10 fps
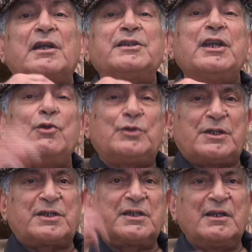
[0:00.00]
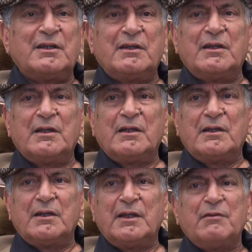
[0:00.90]
continue this.
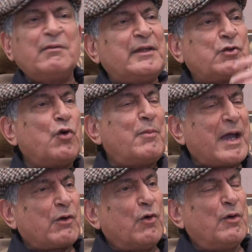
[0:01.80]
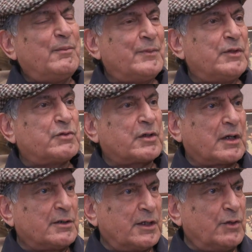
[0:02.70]
Even when you go back home, you should
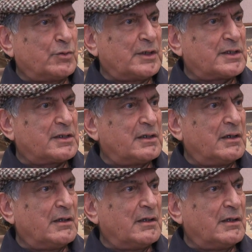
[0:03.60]
continue this.